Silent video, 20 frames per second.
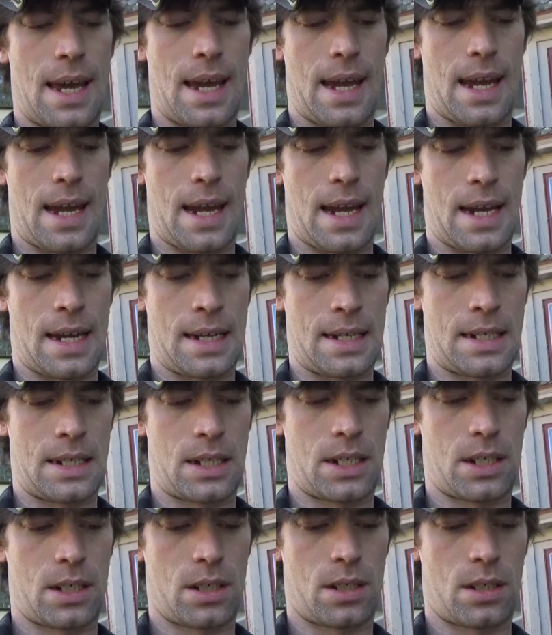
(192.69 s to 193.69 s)

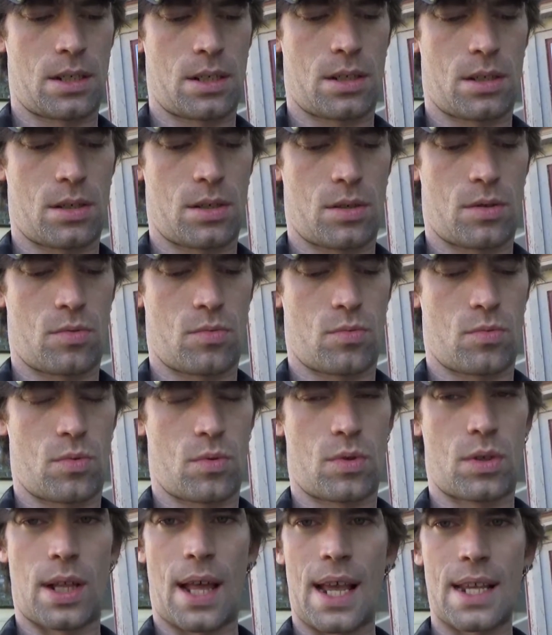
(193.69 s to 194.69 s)
And
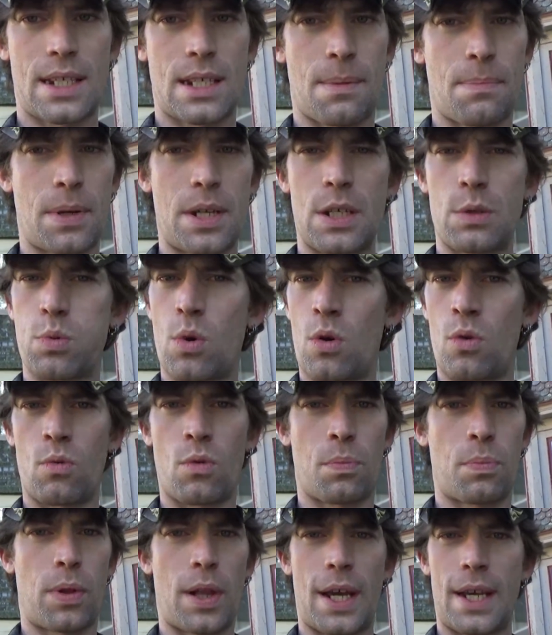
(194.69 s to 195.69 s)
glass companies
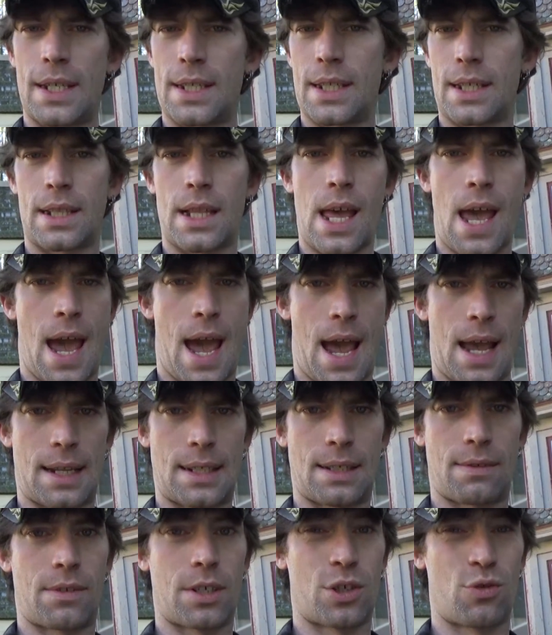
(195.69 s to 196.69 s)
won't replace the
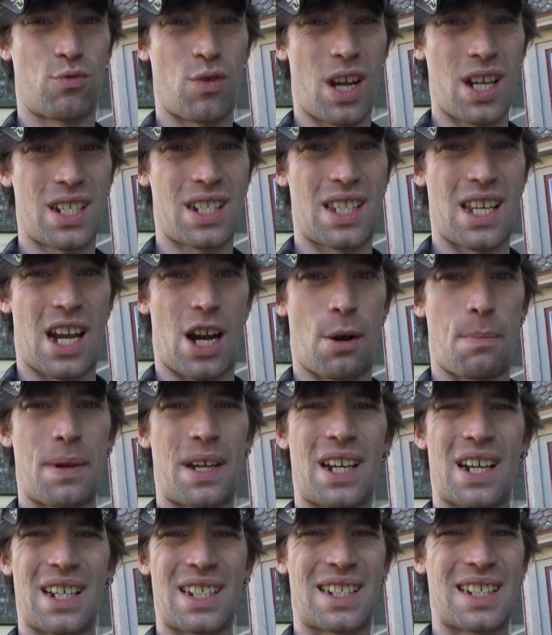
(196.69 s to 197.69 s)
glass if there's rust there,
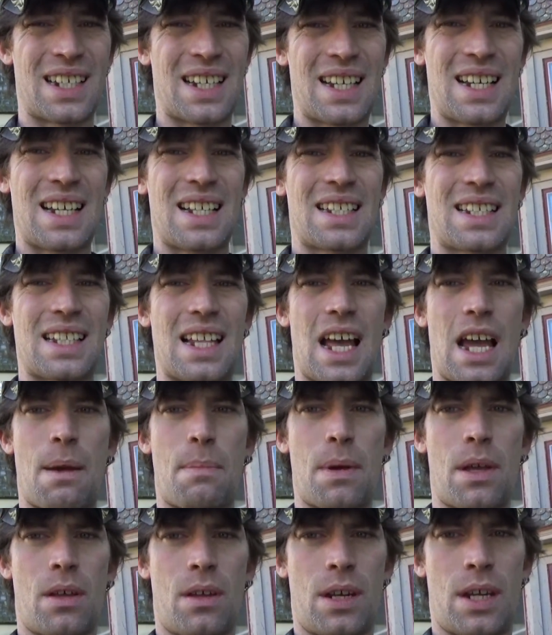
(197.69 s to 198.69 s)
because it's a
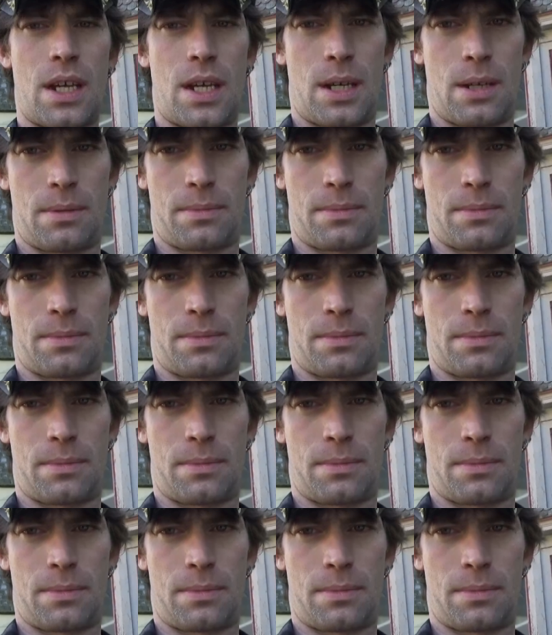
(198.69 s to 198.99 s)
liability.